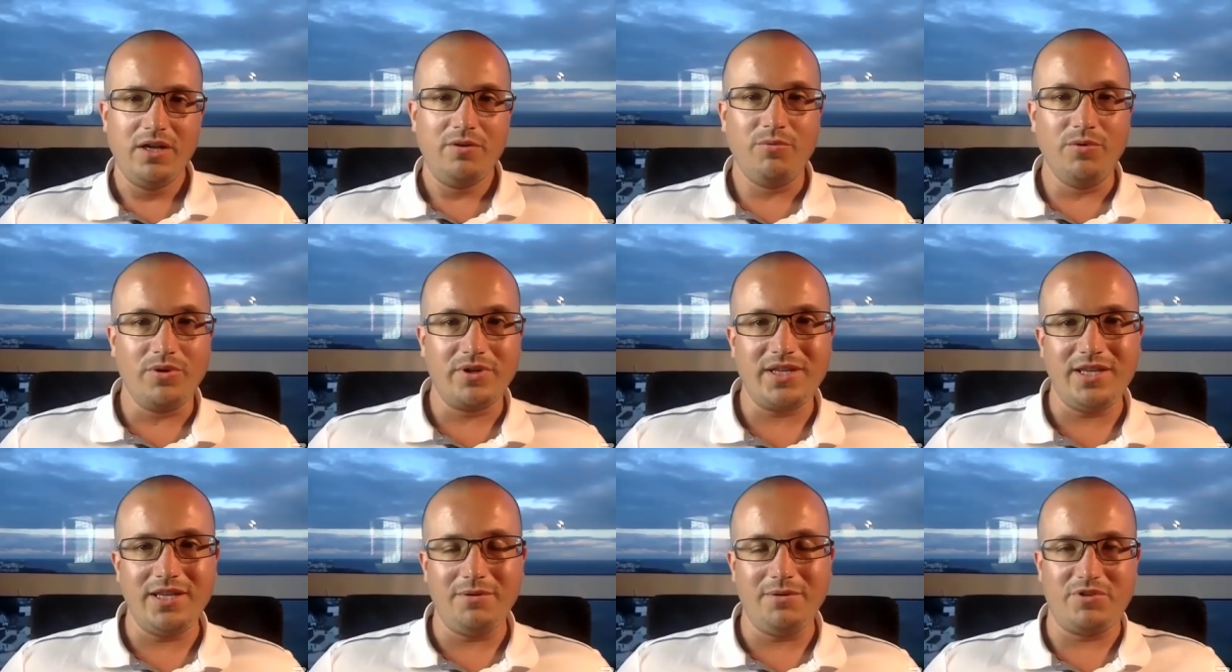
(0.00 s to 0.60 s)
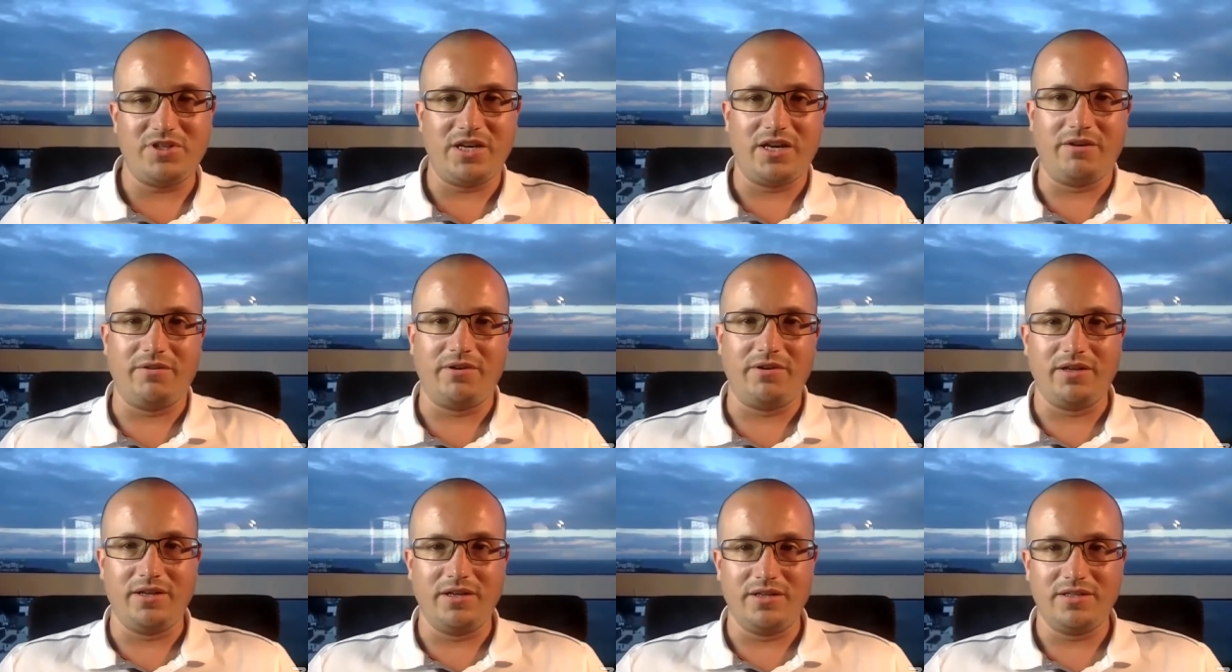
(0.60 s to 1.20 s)
We'll keep
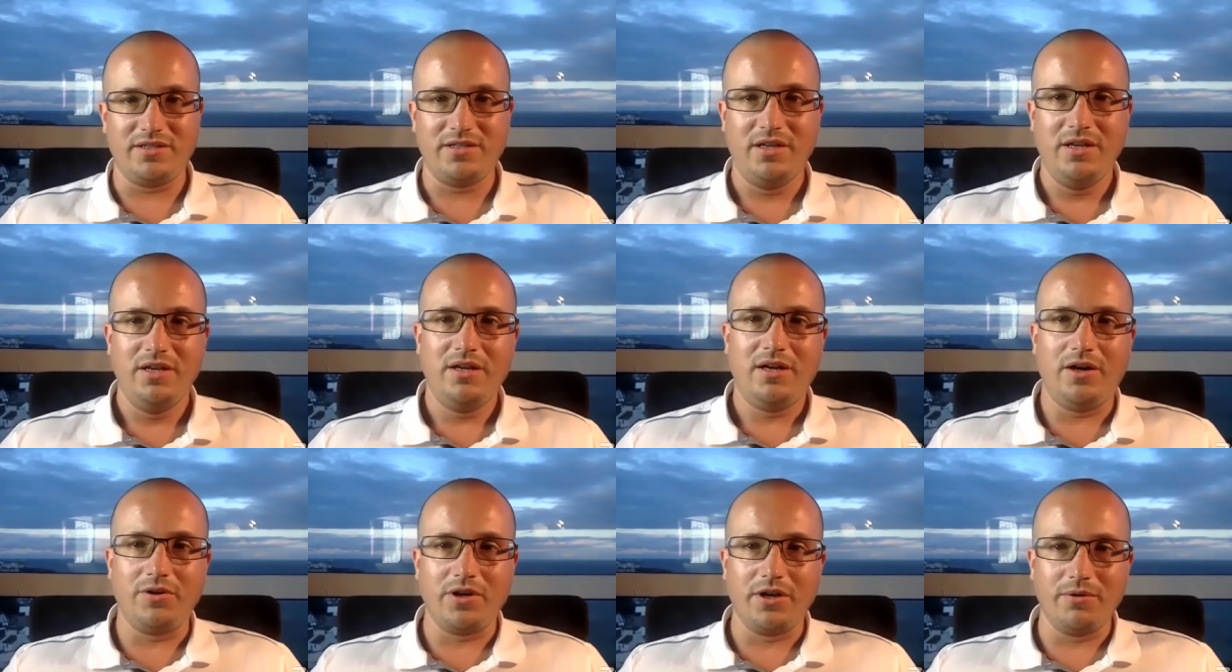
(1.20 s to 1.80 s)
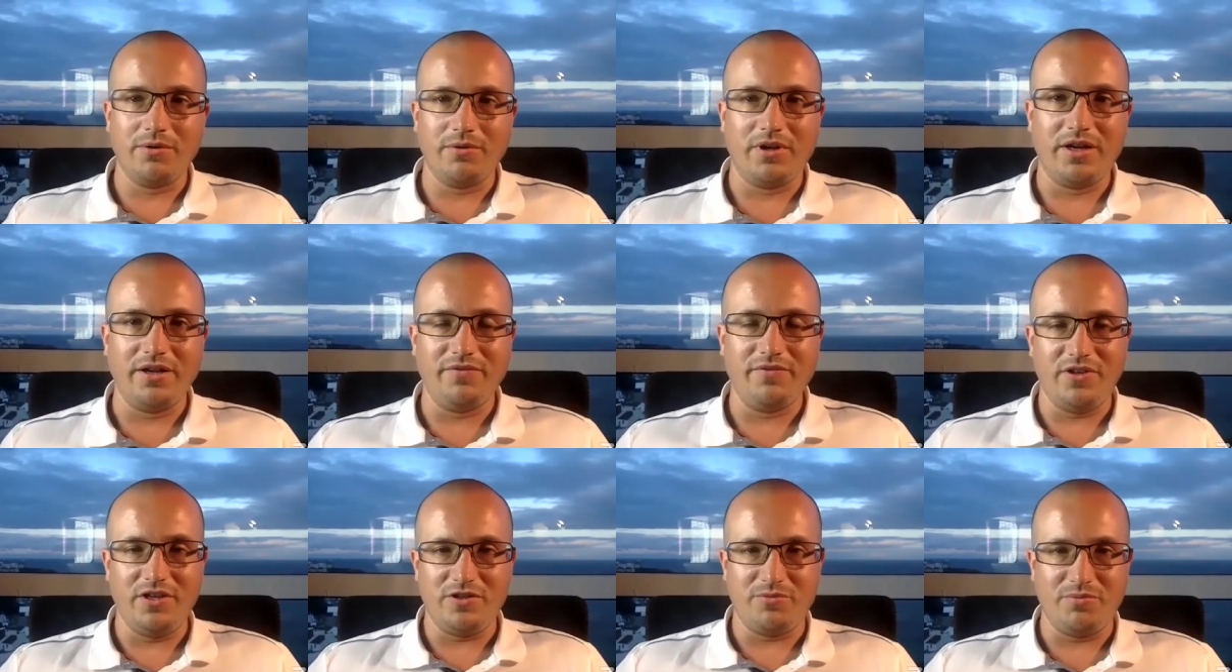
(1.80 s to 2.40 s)
sharing this. I'll go
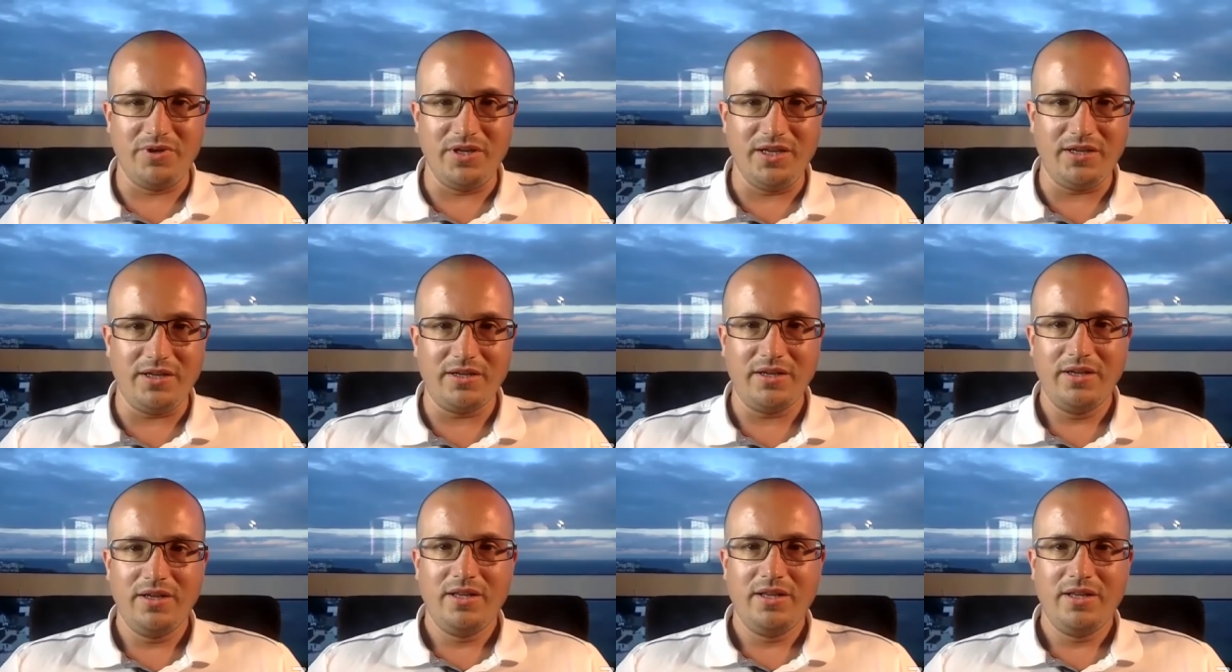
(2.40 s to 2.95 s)
live each week.